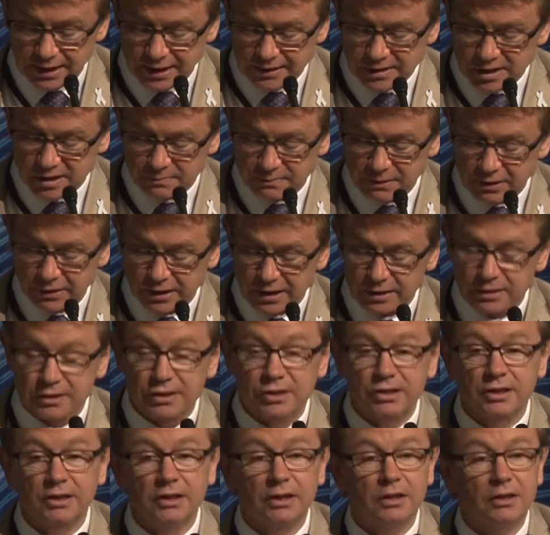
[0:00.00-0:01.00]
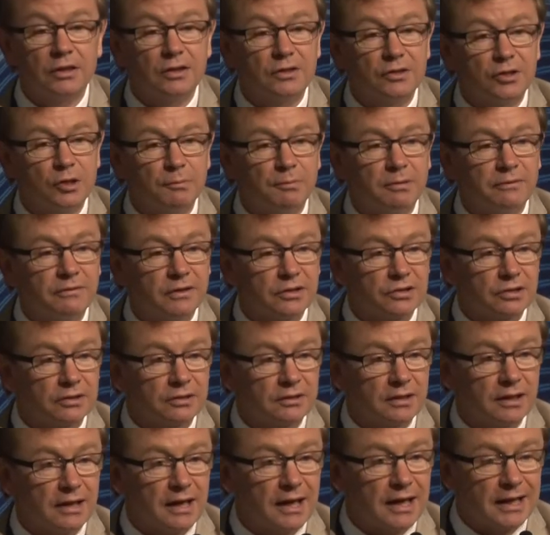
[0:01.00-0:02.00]
experience,
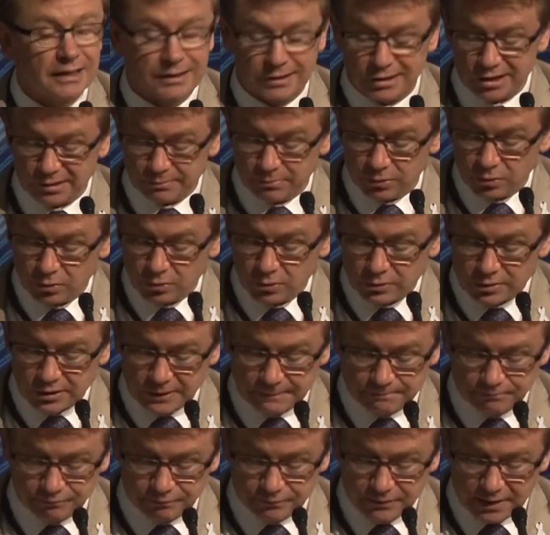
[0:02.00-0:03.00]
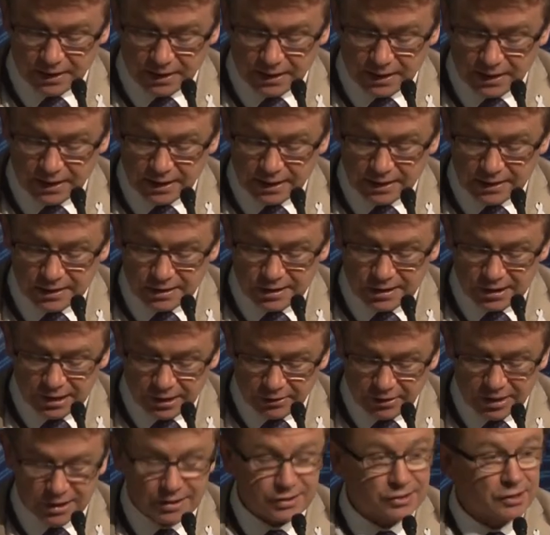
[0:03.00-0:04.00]
supervision and support,
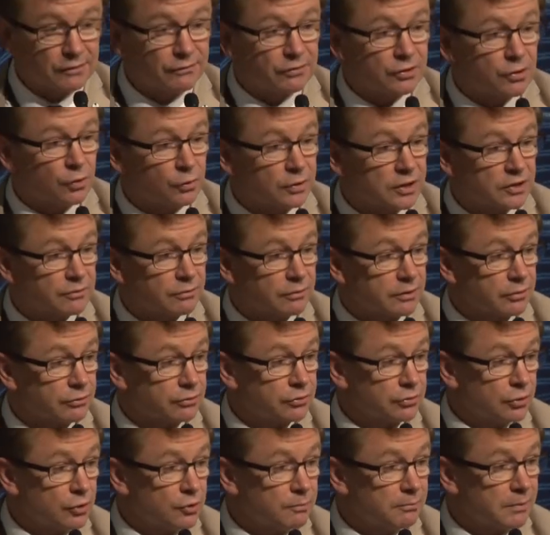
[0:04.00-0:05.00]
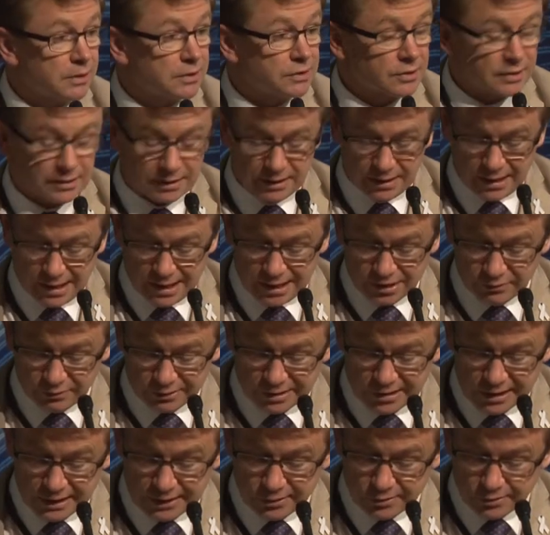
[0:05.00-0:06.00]
serious difficulties with recruitment and
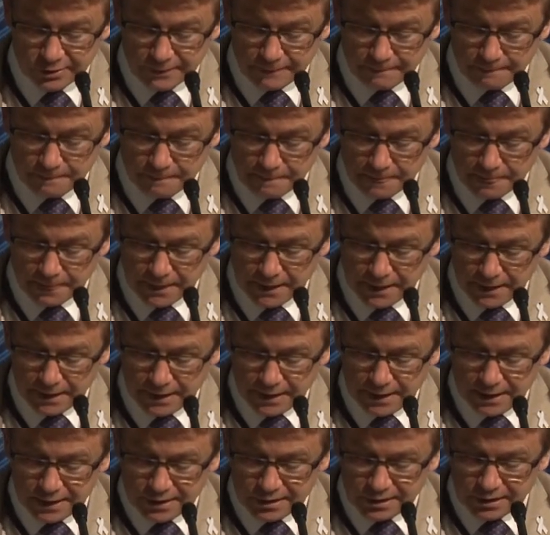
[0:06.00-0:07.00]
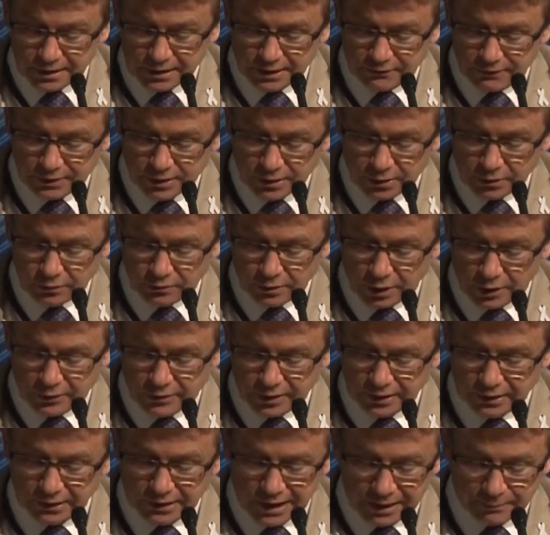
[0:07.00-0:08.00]
retention, significant growth
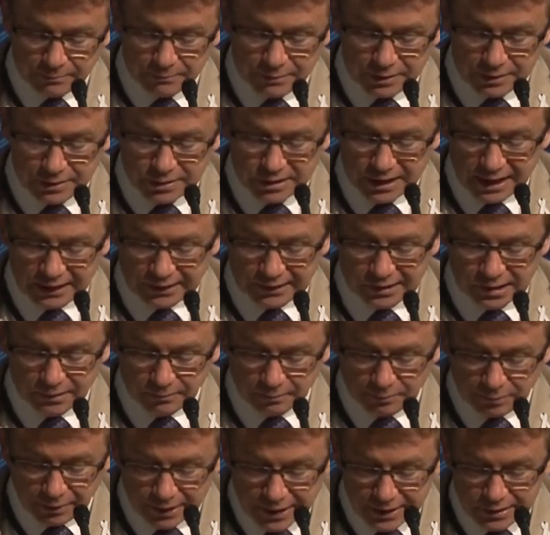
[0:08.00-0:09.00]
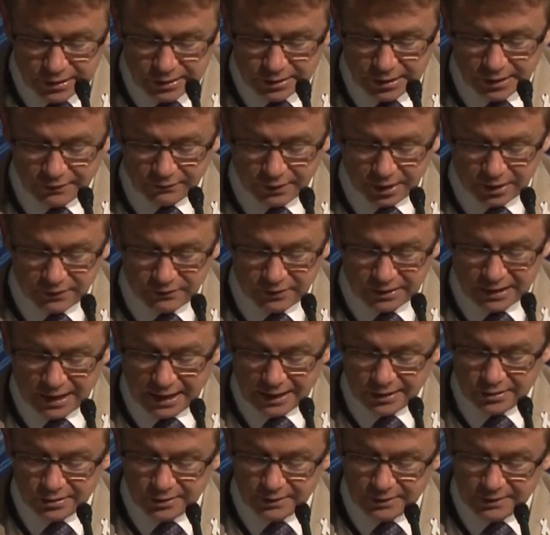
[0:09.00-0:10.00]
in numbers and complexity of
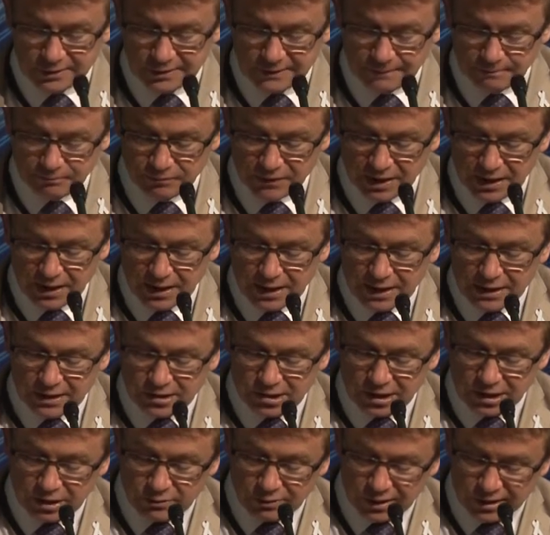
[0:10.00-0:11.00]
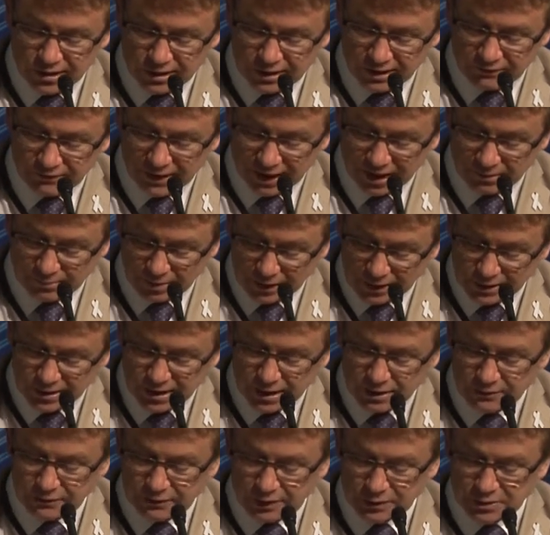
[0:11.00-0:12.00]
notifications, decreasing availability
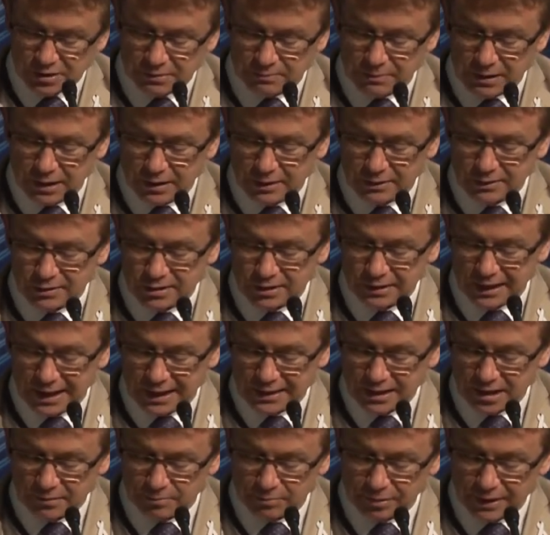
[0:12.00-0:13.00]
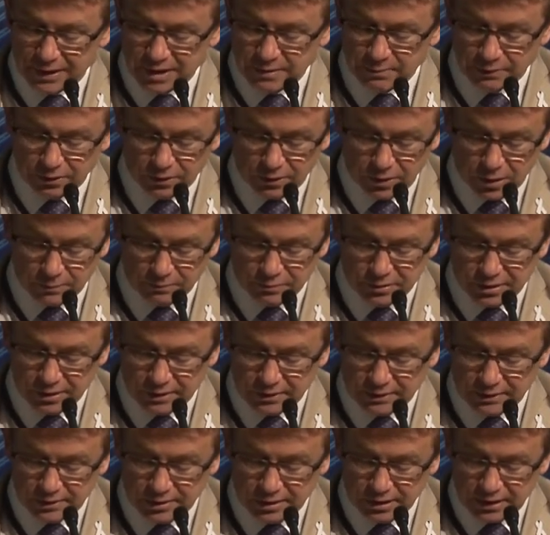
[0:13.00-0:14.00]
of foster parents and other placement
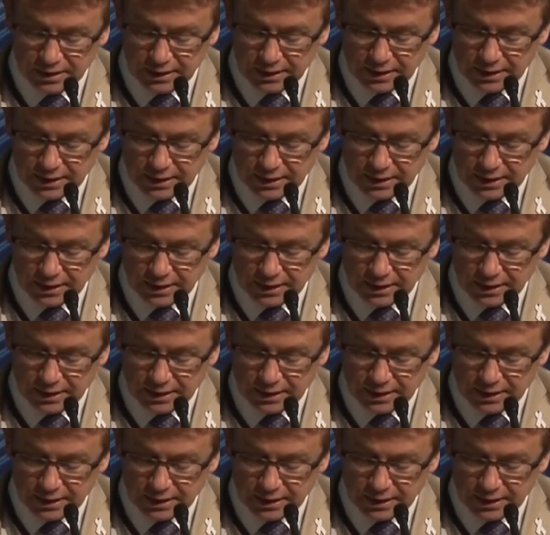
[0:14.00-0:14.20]
options,